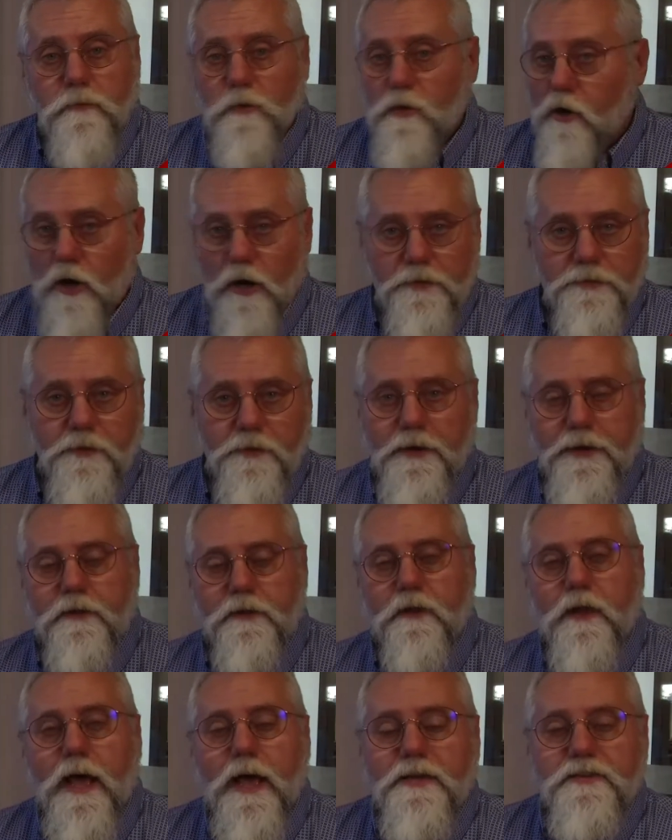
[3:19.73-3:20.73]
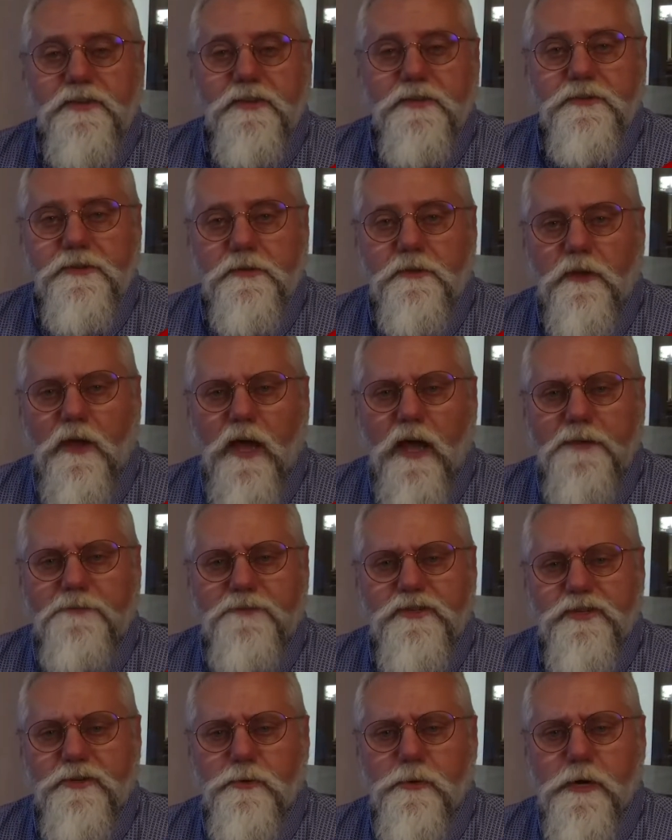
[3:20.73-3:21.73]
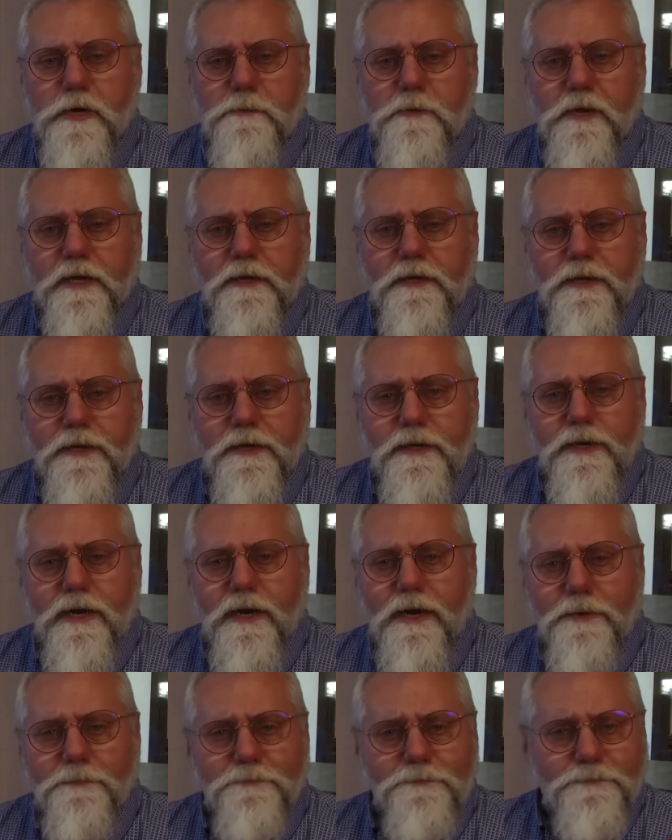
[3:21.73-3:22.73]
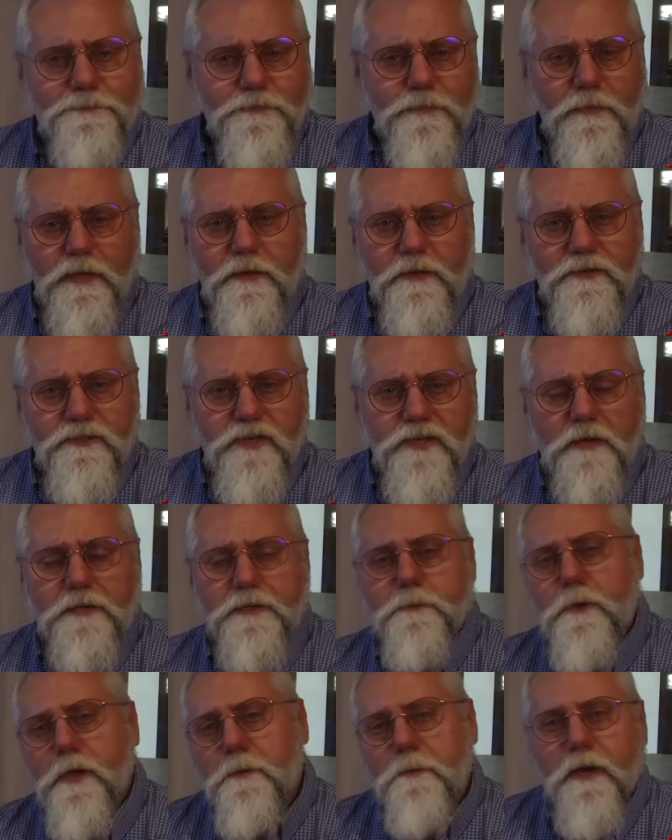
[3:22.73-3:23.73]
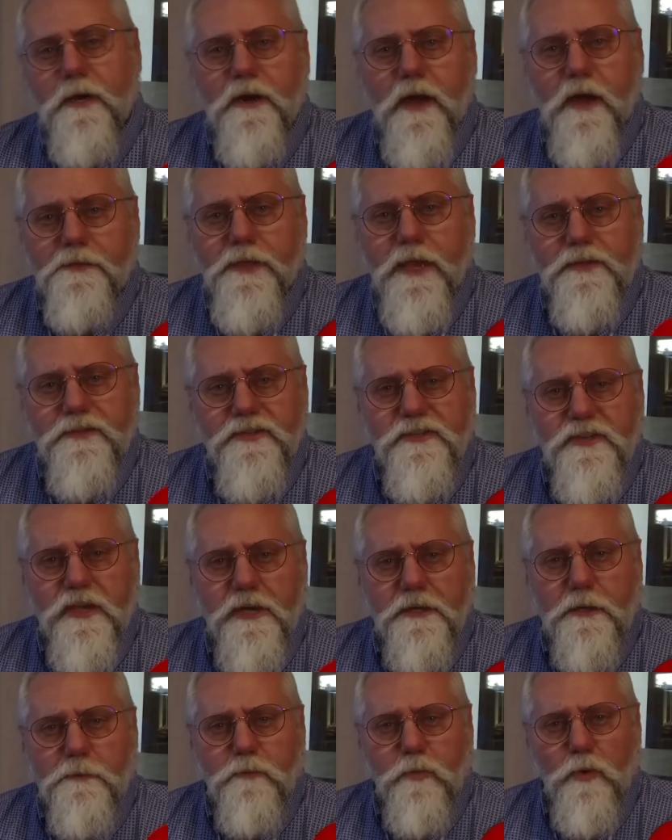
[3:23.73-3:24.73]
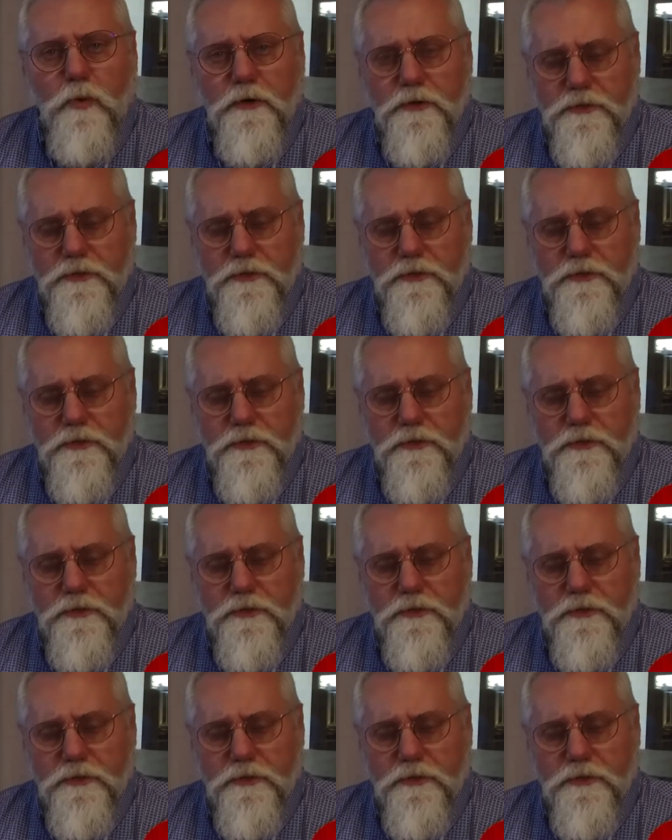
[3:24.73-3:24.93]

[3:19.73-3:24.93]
online classes and live streaming. Um, talk to me about how that setup worked.